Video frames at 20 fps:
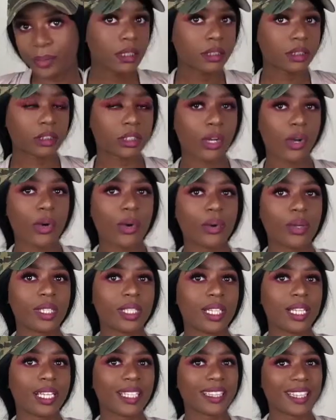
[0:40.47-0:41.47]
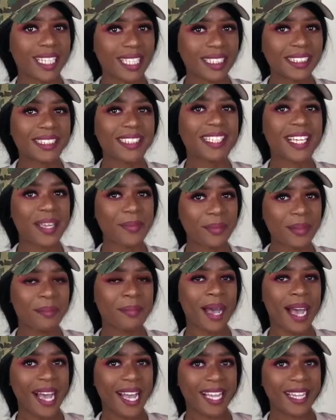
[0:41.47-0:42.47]
So a thing to keep in
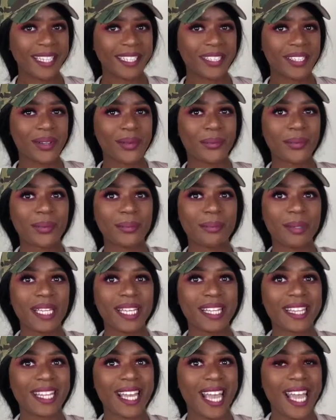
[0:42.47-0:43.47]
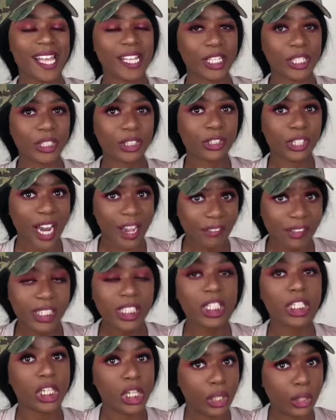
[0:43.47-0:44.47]
mind would be that you're
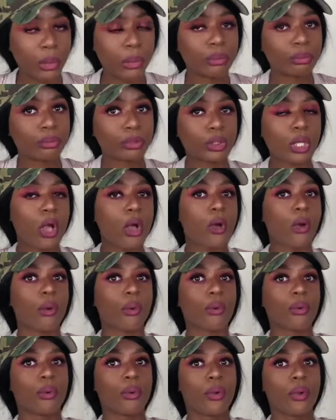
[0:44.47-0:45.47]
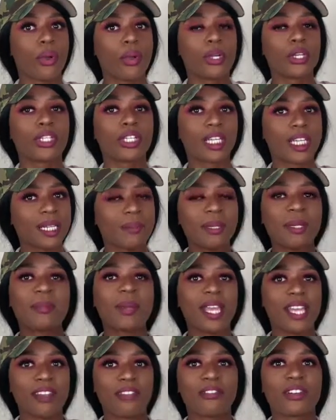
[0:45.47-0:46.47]
traveling alone, so you're gonna be
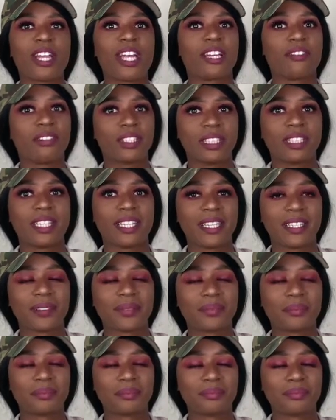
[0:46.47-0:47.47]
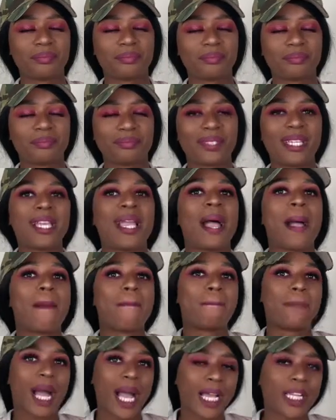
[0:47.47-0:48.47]
paying for everything
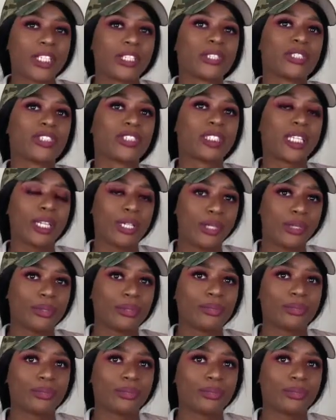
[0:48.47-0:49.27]
by yourself.